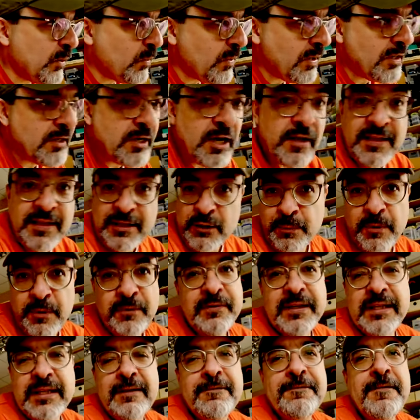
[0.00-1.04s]
and whatnot, that's
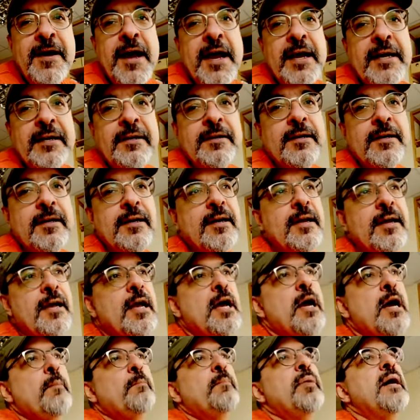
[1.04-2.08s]
perfectly fine.
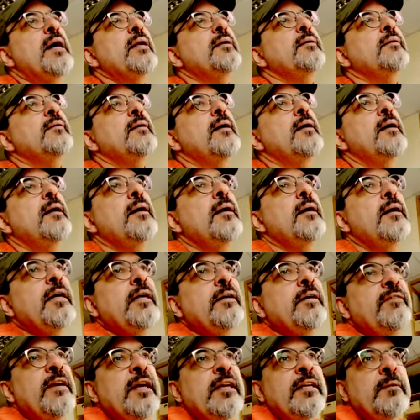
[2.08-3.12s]
But
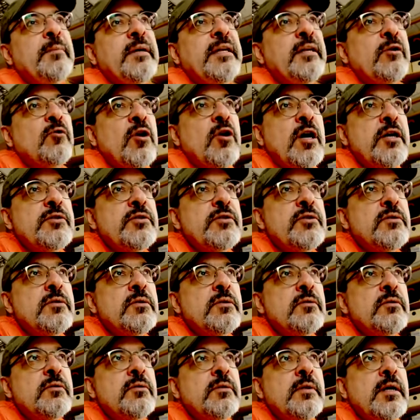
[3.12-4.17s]
if anybody crosses
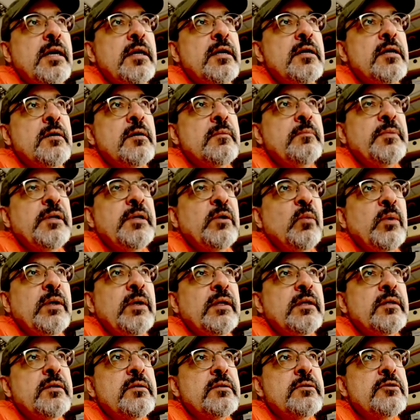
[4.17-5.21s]
you, you gotta be
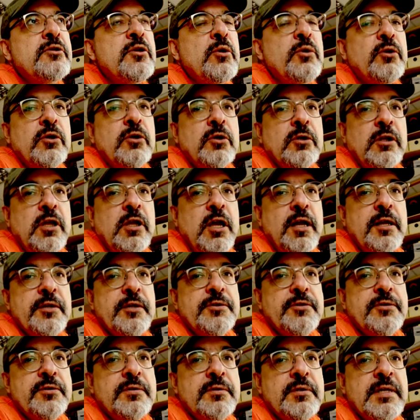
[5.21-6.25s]
willing to show your
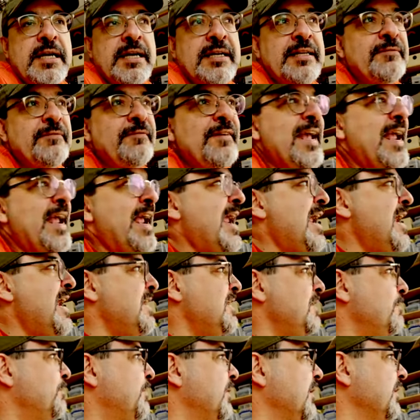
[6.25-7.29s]
claws. And if
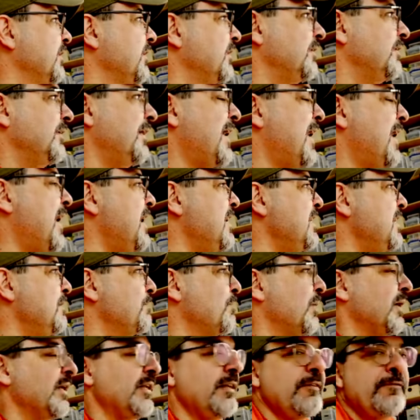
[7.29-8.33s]
anybody
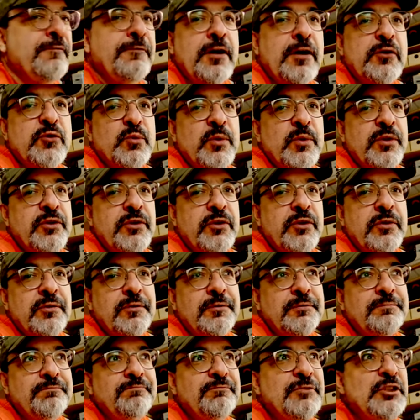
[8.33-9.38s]
fucks with
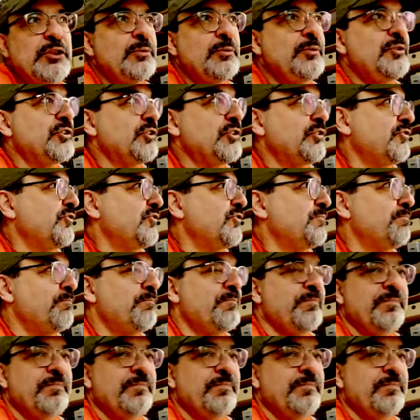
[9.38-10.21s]
you, you just